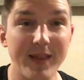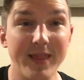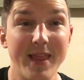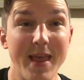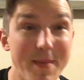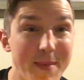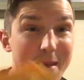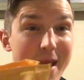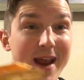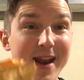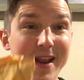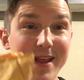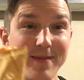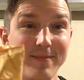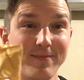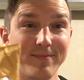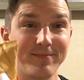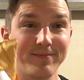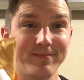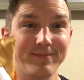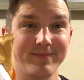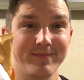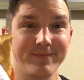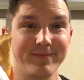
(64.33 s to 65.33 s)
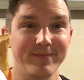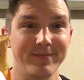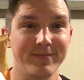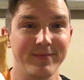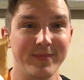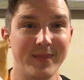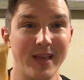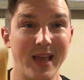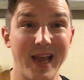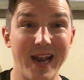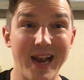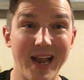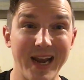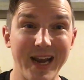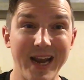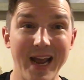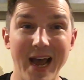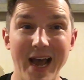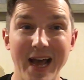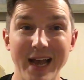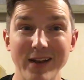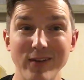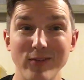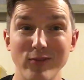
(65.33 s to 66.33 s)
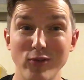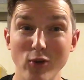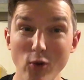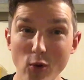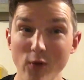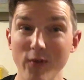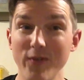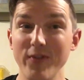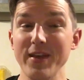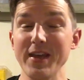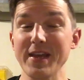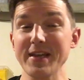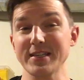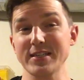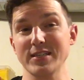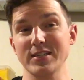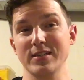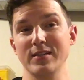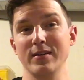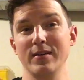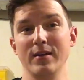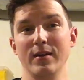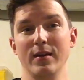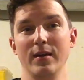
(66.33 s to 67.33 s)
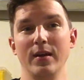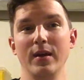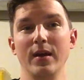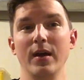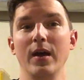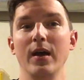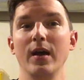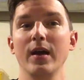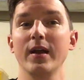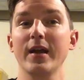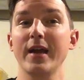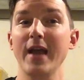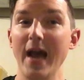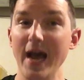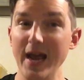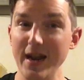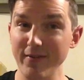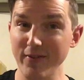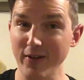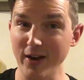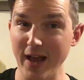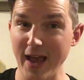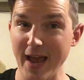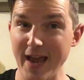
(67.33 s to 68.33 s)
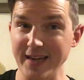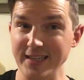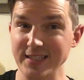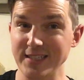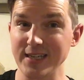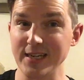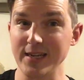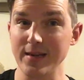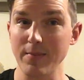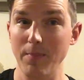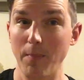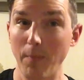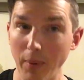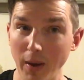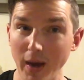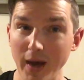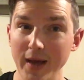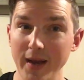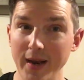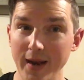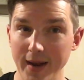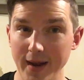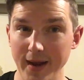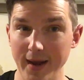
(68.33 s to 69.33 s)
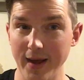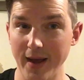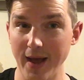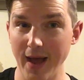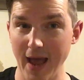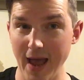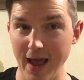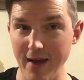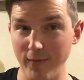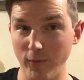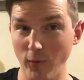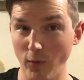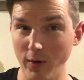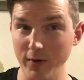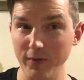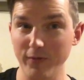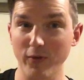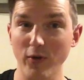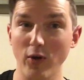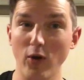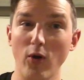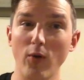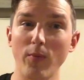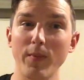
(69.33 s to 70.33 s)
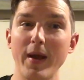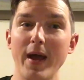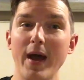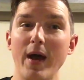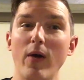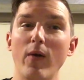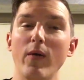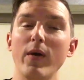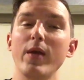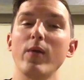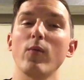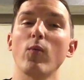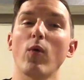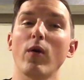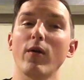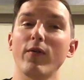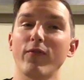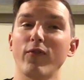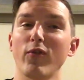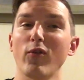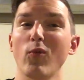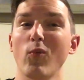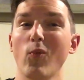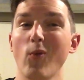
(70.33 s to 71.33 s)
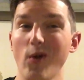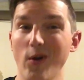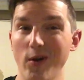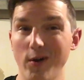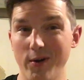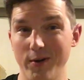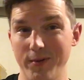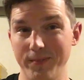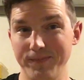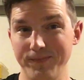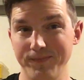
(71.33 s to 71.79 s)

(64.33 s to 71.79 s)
They made it, and I got two of these. Kind of on accident, but I have one for home now and one for work.